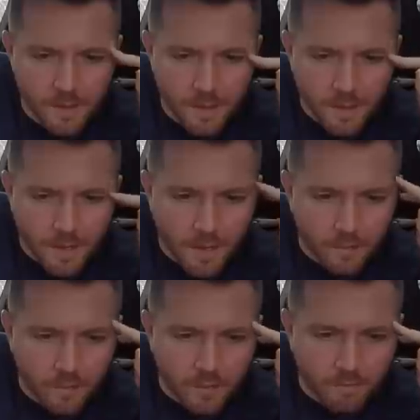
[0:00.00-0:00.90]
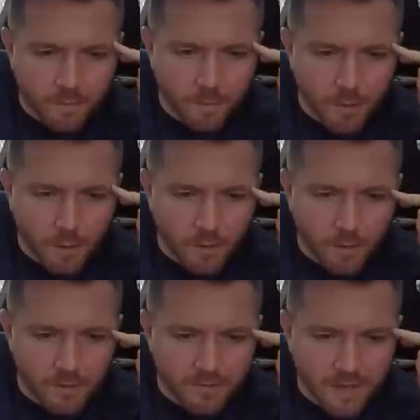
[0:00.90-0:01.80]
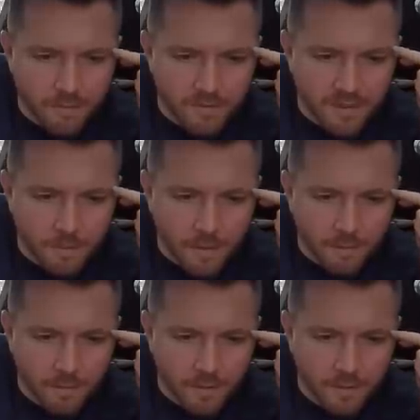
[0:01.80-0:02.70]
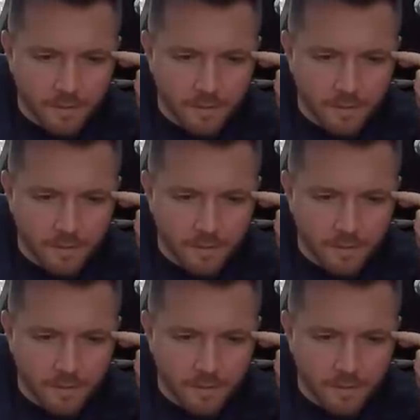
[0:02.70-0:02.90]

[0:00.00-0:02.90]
Uh, could have gone for a Polo or Seat for the same amount of money.